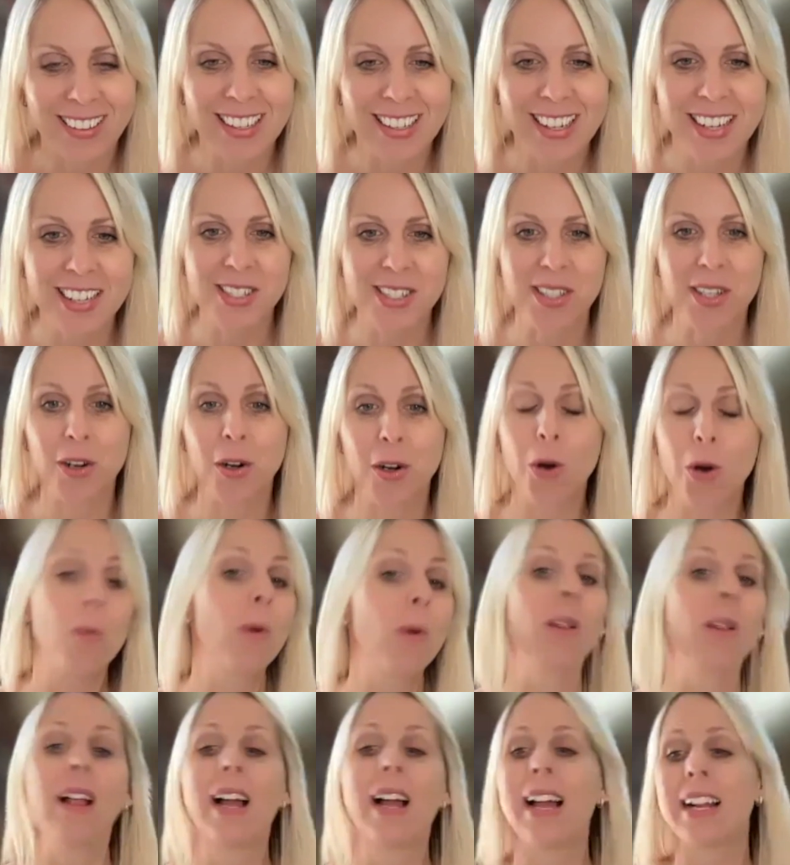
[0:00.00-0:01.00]
Let's go,
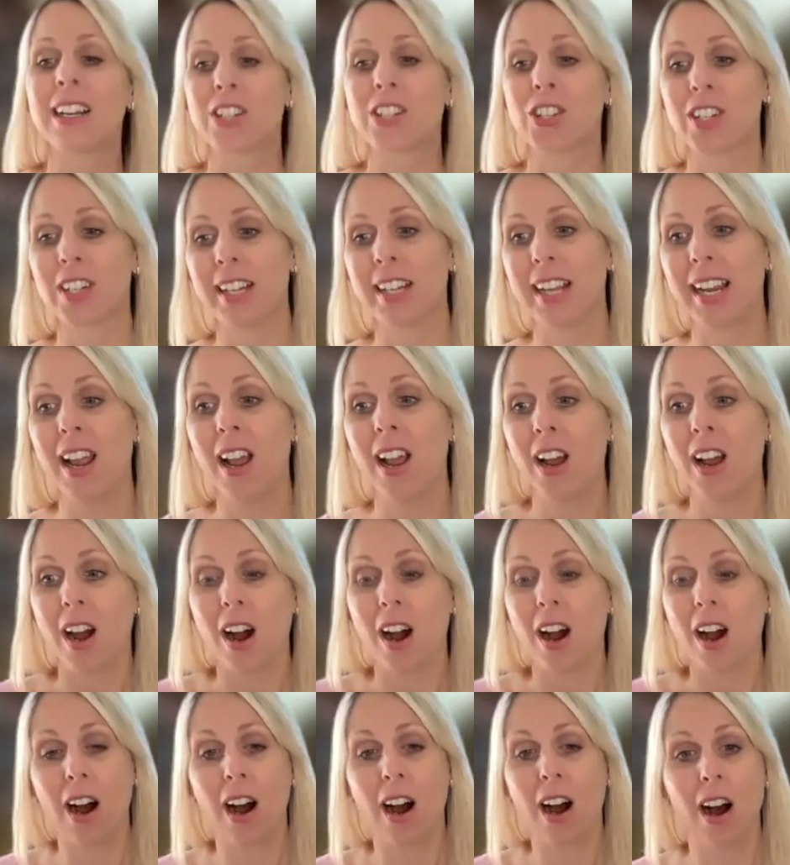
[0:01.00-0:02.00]
well, actually,
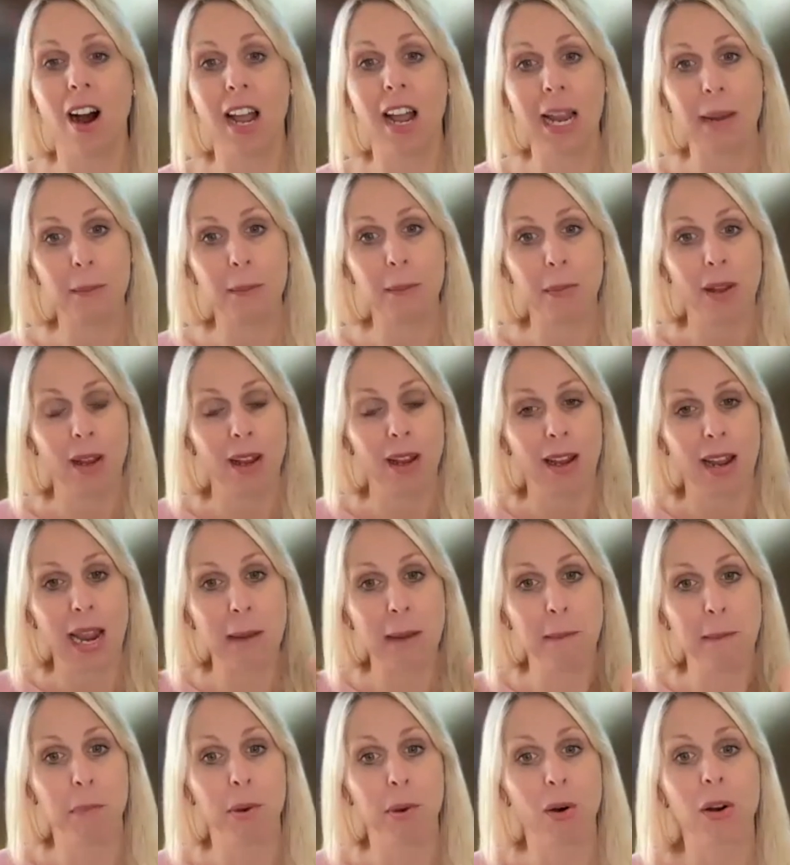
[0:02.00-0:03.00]
I'm
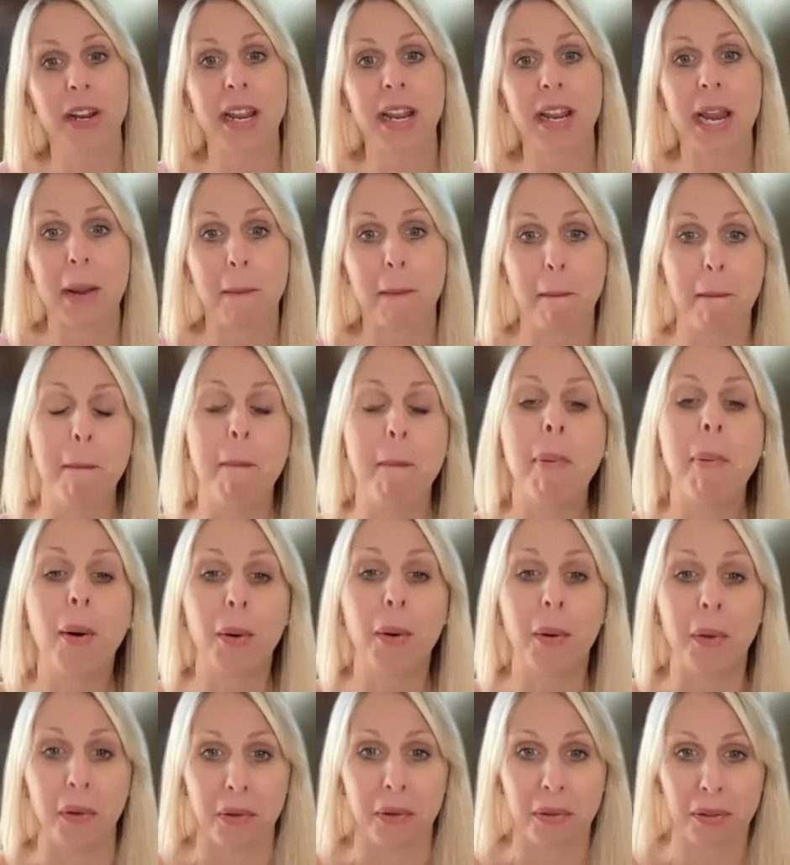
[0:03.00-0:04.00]
embodying
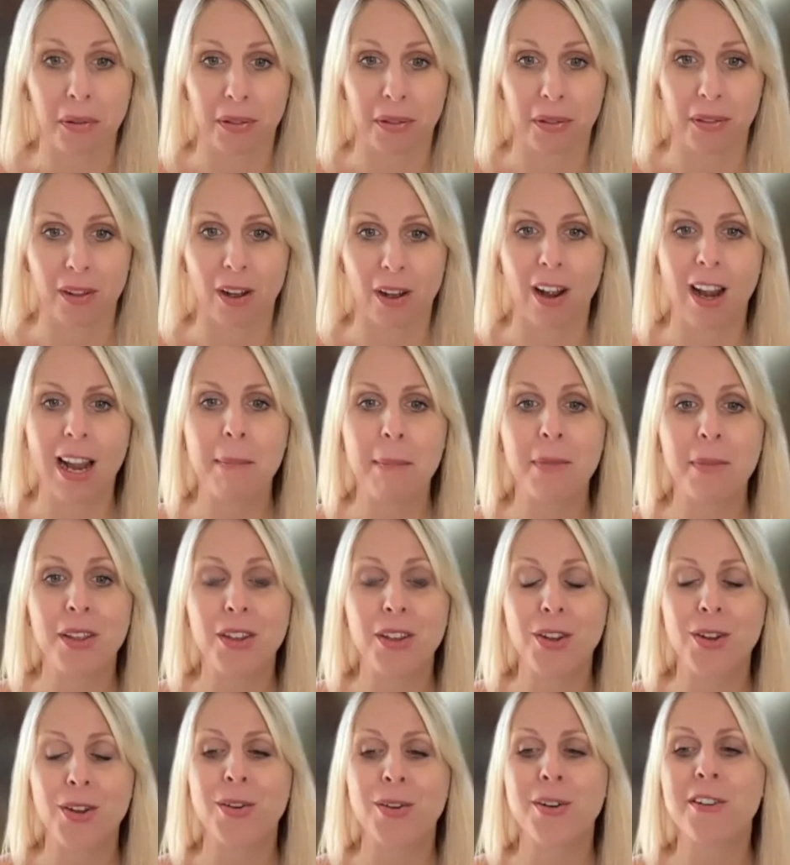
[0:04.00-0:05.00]
both. I'm the
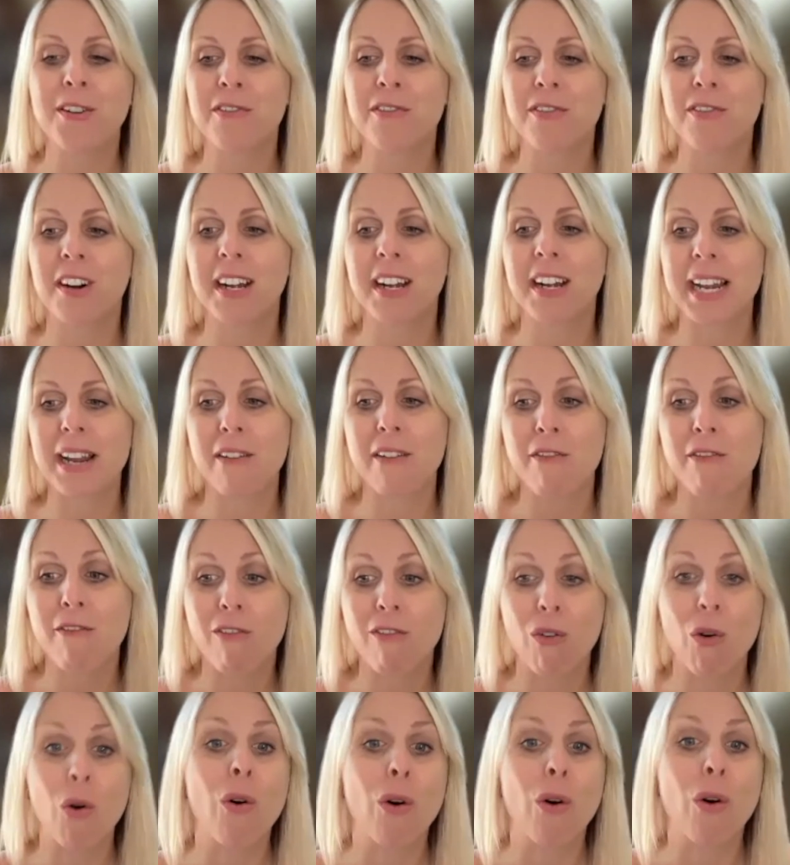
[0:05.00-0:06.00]
unifying
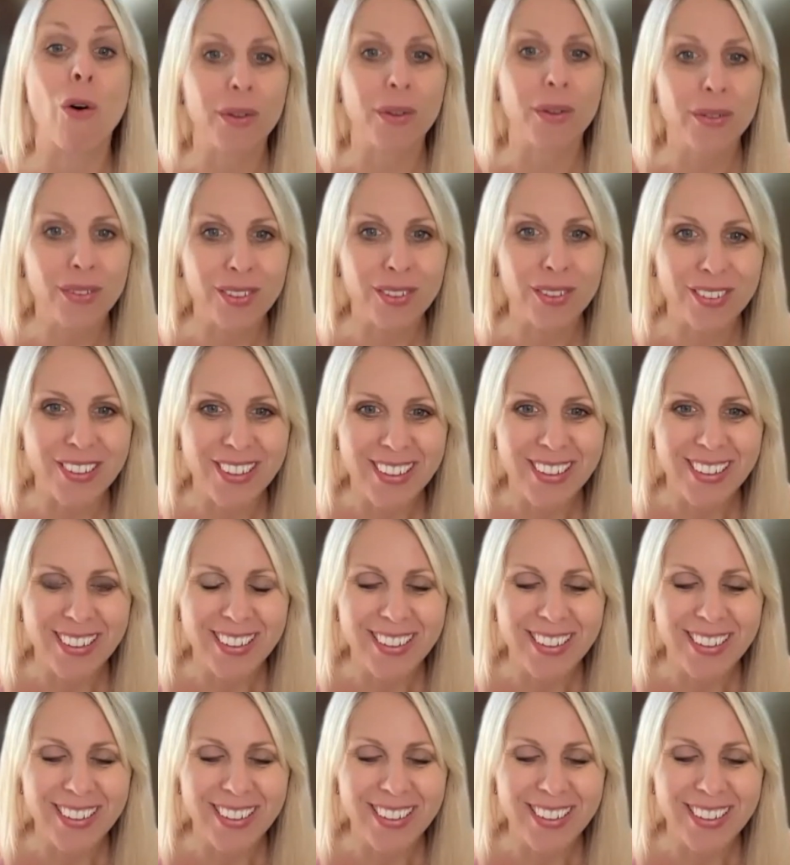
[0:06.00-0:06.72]
force.